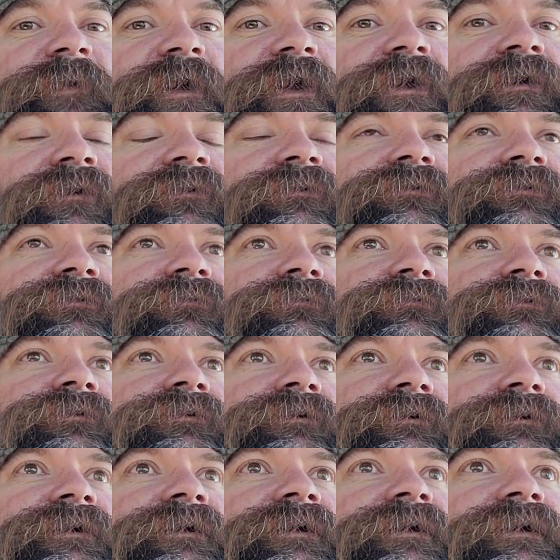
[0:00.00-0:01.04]
Bionicle,
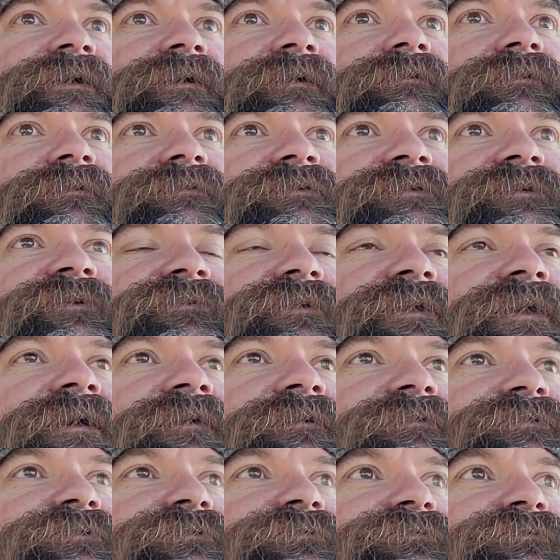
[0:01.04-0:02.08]
and the sealed
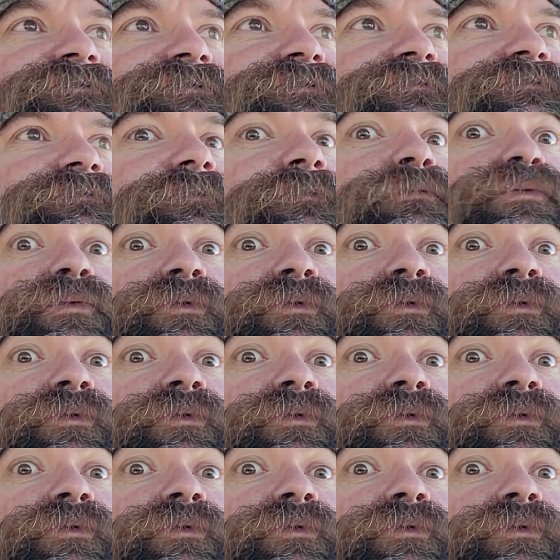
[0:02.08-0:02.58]
canisters were